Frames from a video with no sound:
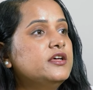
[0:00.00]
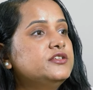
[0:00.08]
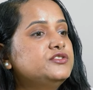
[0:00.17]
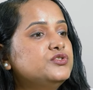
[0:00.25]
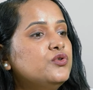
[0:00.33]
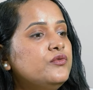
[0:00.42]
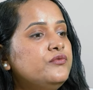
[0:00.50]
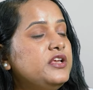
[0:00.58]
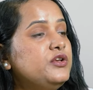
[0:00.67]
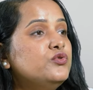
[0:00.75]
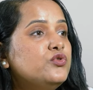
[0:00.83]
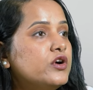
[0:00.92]
So we
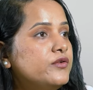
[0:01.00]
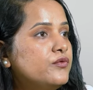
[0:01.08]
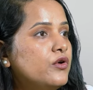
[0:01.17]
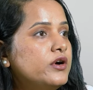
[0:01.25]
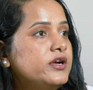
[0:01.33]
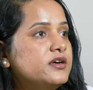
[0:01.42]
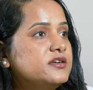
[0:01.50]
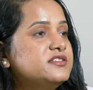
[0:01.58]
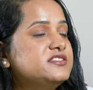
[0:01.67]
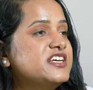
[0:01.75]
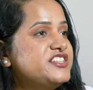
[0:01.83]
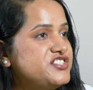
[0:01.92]
do not want
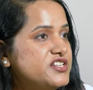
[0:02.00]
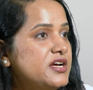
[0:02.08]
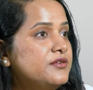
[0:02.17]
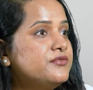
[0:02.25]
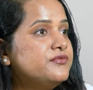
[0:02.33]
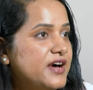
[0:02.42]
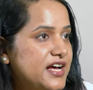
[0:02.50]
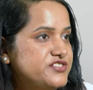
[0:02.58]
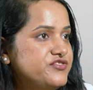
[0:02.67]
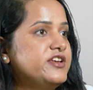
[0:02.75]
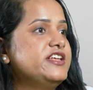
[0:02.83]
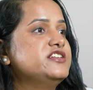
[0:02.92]
such a
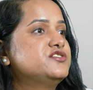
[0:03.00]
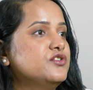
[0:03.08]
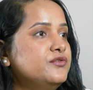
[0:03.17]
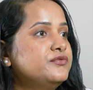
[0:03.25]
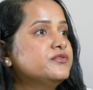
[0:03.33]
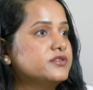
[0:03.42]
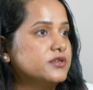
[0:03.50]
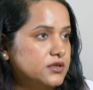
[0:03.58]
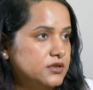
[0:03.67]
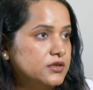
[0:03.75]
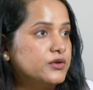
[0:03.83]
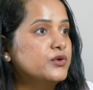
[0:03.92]
fast release of
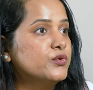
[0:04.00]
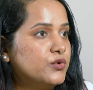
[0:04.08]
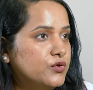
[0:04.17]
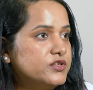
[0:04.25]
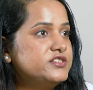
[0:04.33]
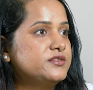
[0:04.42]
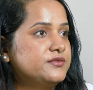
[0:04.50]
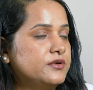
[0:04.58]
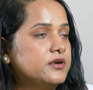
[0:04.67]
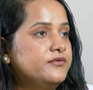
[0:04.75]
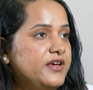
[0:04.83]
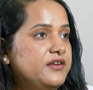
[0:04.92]
glucose
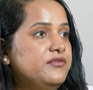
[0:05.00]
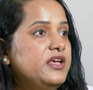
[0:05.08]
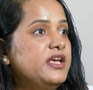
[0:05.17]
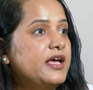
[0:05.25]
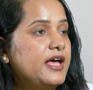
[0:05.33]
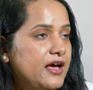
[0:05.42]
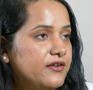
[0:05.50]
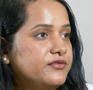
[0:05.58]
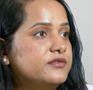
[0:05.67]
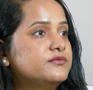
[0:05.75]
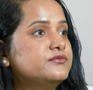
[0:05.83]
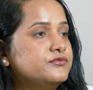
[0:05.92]
when we have
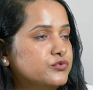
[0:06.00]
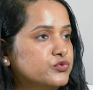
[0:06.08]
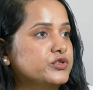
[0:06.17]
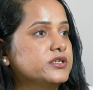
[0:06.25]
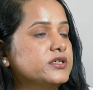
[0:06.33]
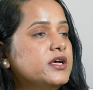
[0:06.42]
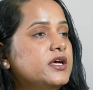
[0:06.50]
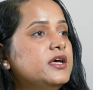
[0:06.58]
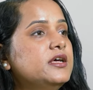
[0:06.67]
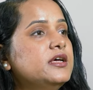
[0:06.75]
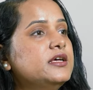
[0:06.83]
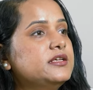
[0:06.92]
food.
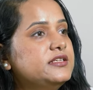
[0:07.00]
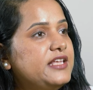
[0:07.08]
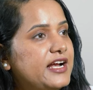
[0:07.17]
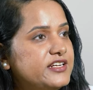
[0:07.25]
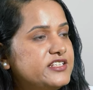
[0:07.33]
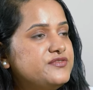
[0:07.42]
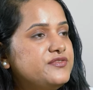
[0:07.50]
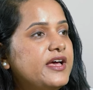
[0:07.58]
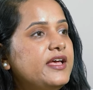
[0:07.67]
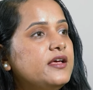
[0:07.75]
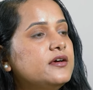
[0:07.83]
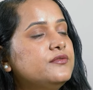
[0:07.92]
That is
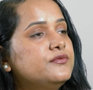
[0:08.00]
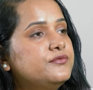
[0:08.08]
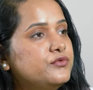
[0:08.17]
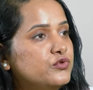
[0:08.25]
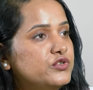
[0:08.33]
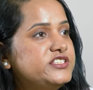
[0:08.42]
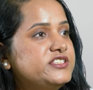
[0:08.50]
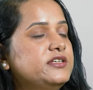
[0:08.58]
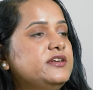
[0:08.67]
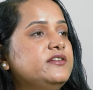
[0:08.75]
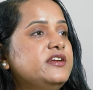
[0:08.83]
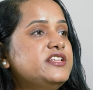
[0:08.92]
why foods
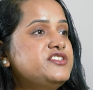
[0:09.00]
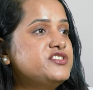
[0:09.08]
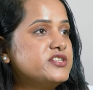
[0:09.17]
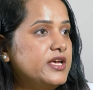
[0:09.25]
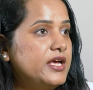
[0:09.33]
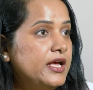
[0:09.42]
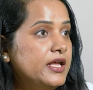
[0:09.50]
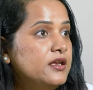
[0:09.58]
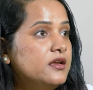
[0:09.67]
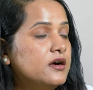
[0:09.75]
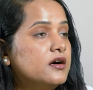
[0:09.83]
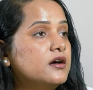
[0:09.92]
rich
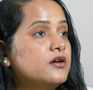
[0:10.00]
in